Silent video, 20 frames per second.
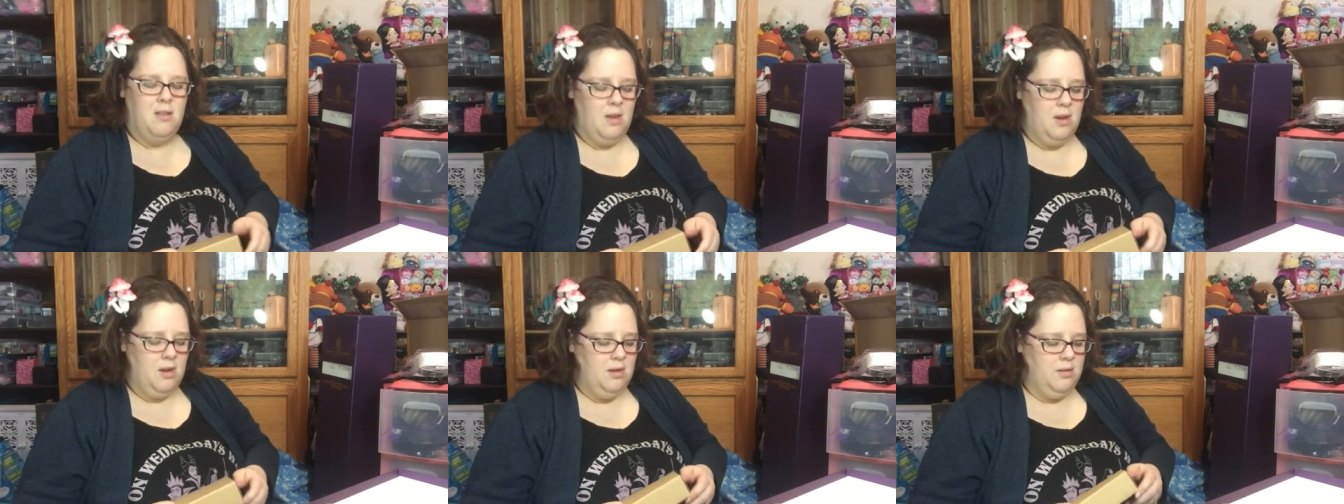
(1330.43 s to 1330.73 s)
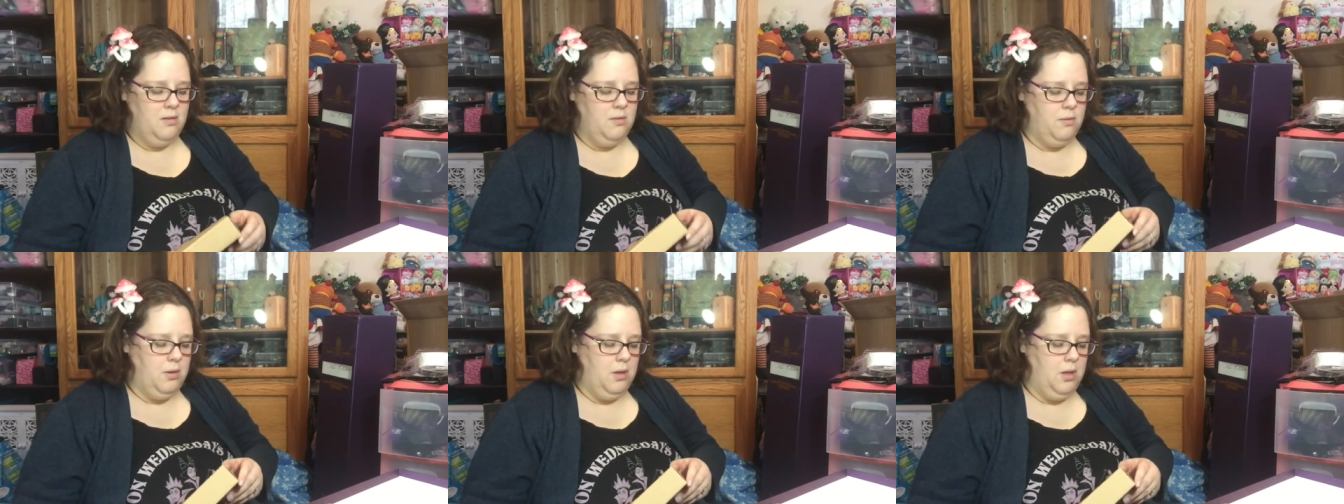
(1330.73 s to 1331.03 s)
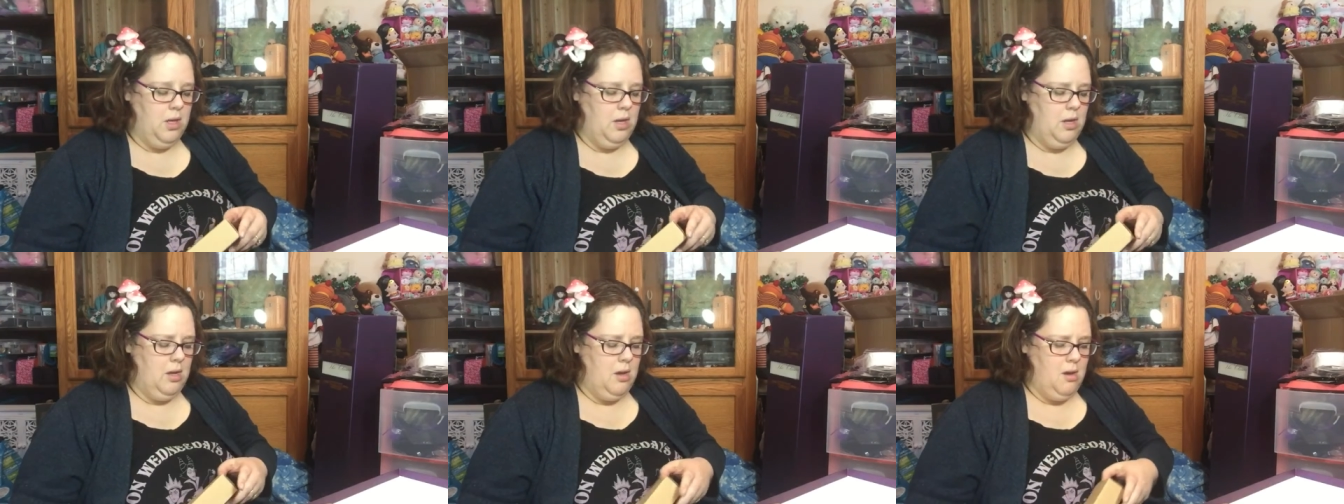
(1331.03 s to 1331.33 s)
that it's
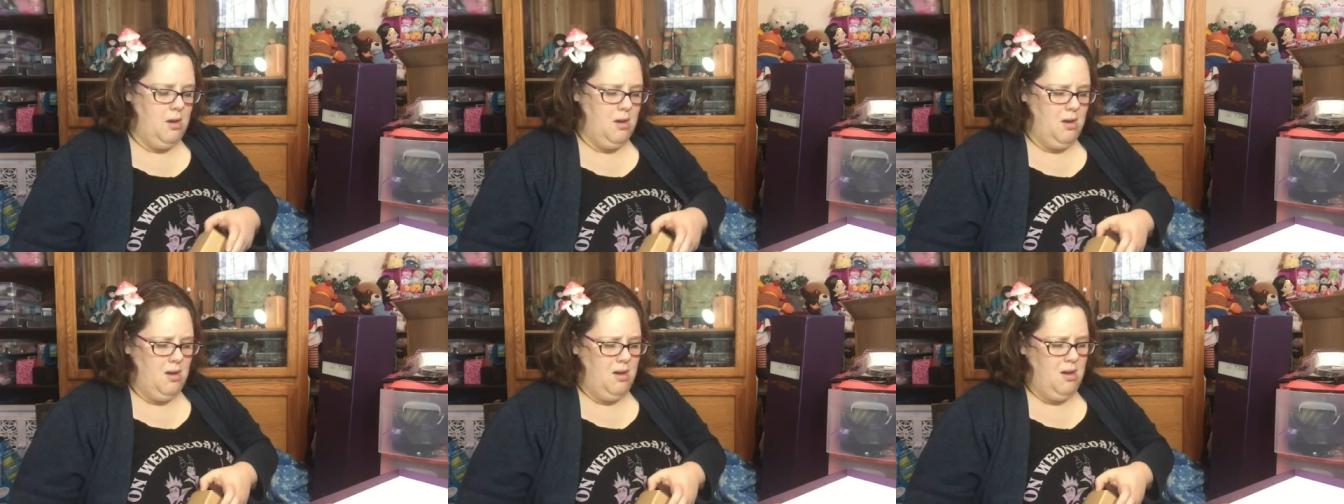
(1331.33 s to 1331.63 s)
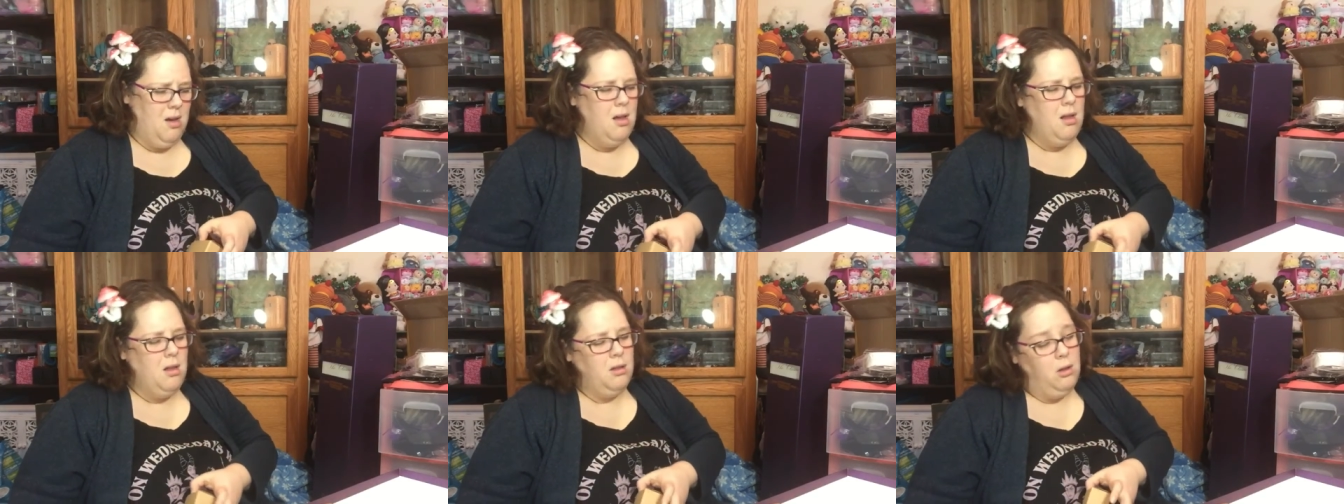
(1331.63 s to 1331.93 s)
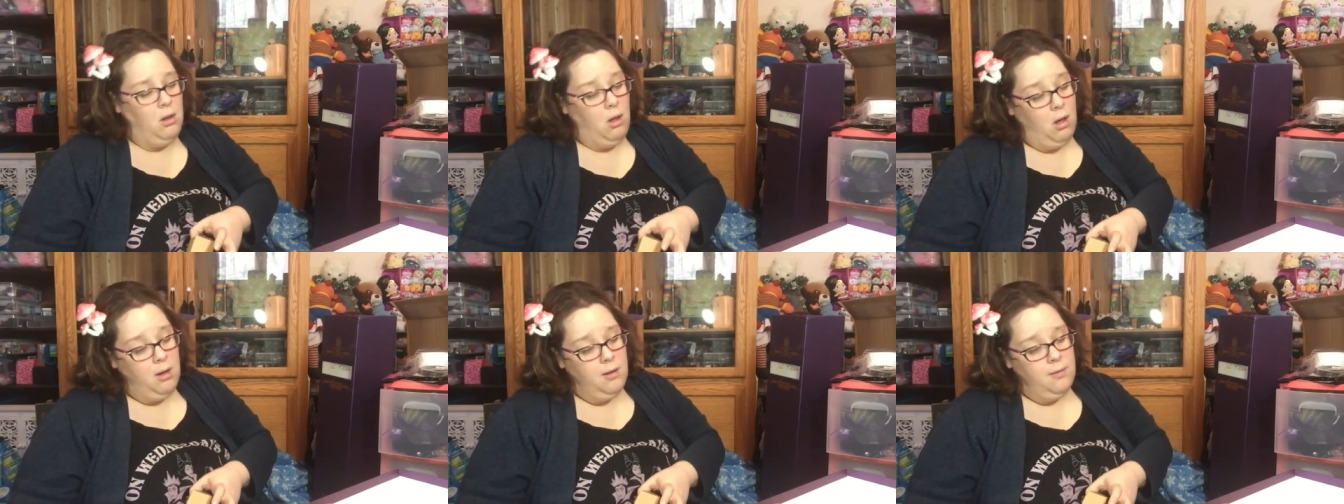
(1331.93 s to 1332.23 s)
really a
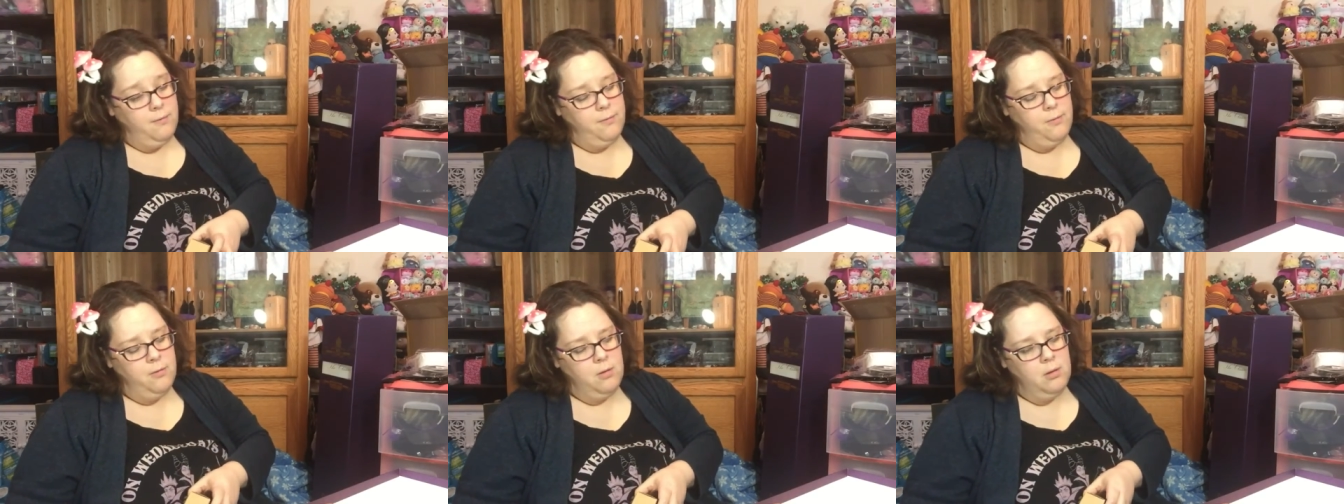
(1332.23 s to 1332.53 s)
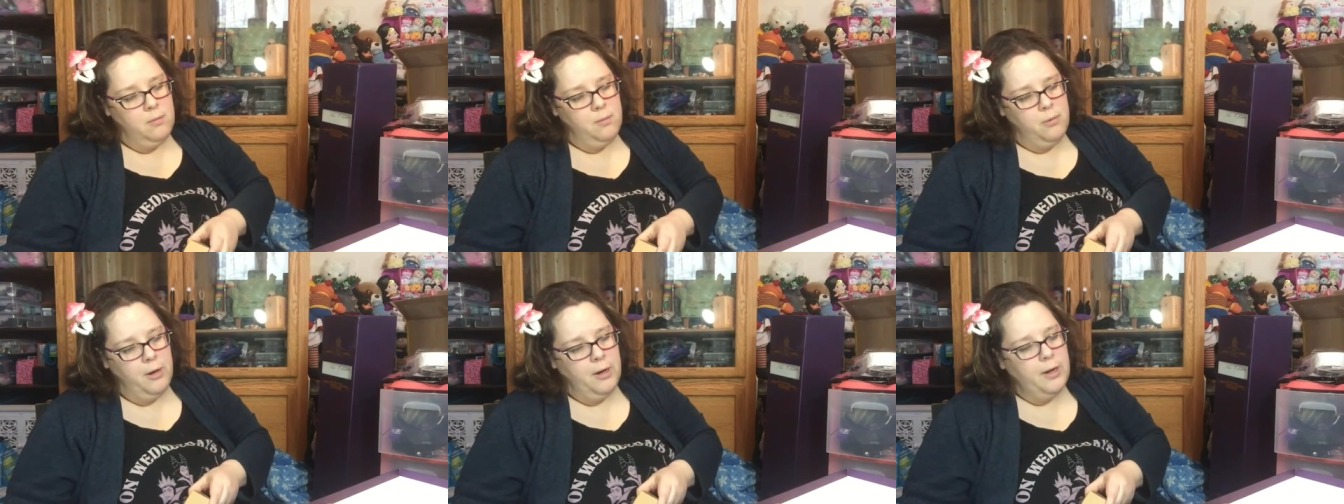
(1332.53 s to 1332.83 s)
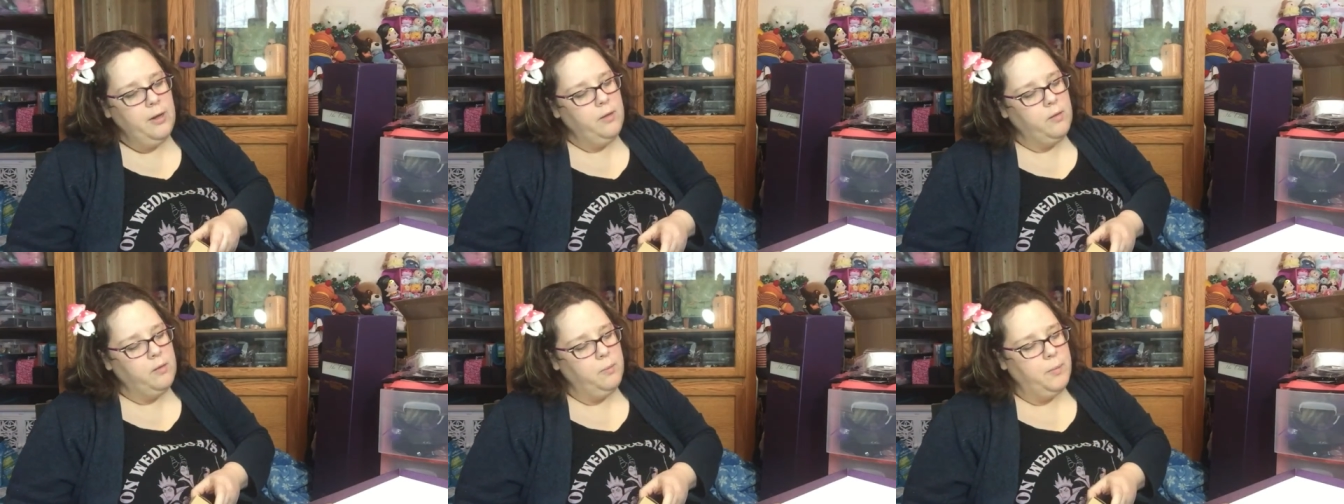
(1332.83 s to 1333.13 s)
lot for the
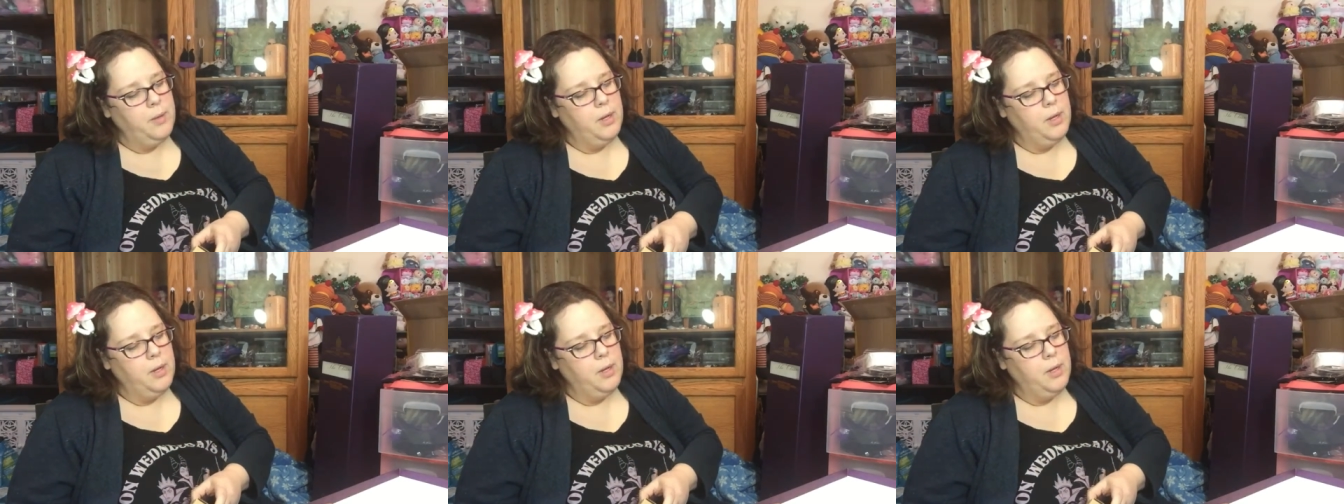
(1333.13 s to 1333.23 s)
price.